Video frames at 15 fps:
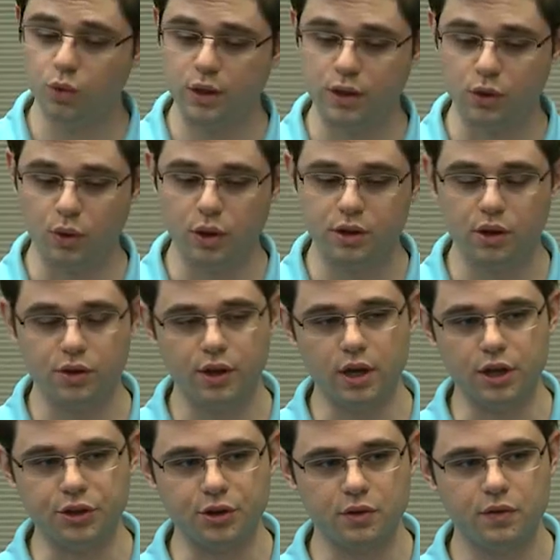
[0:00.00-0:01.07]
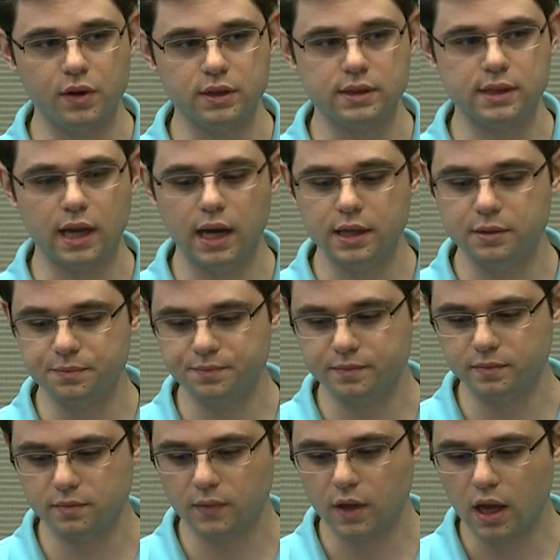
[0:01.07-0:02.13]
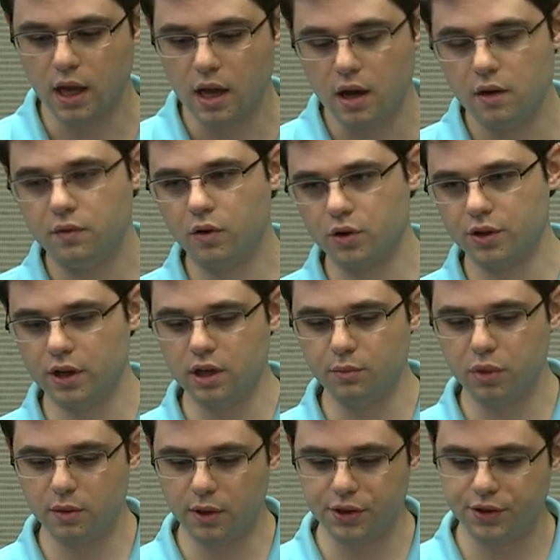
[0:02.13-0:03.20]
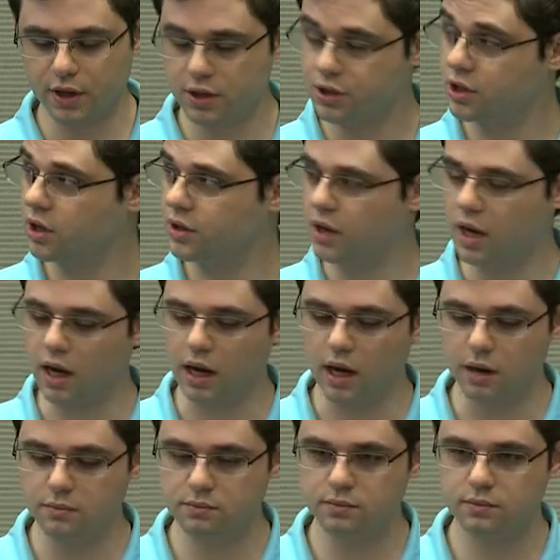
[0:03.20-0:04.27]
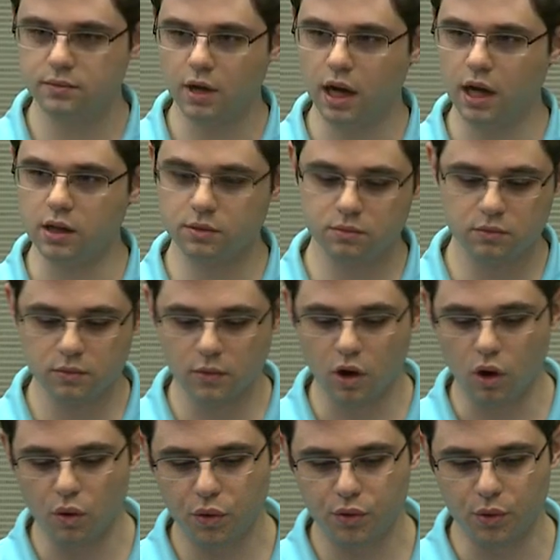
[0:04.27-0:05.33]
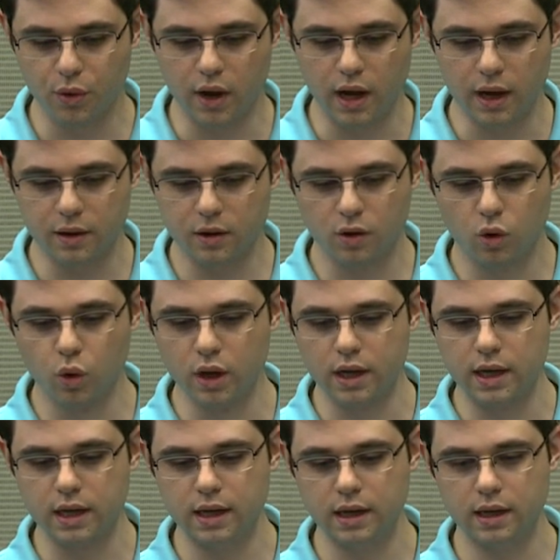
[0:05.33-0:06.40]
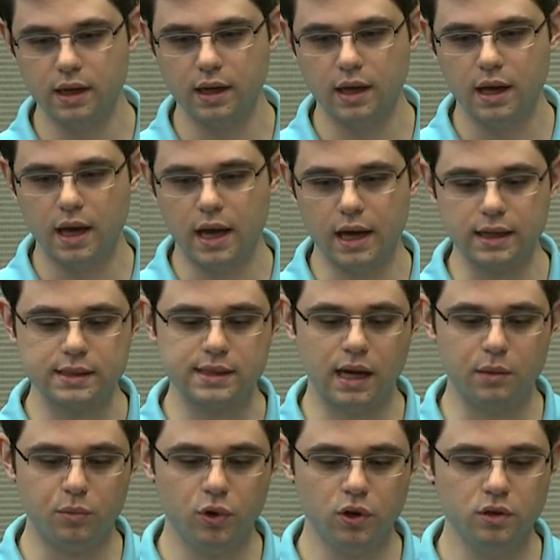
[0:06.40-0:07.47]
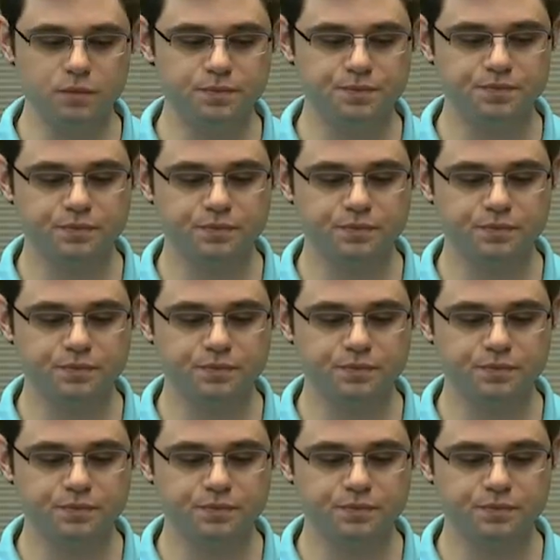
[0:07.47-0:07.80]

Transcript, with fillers: we do it on the interface side. For the implementation, uh, I'll go through a quick example.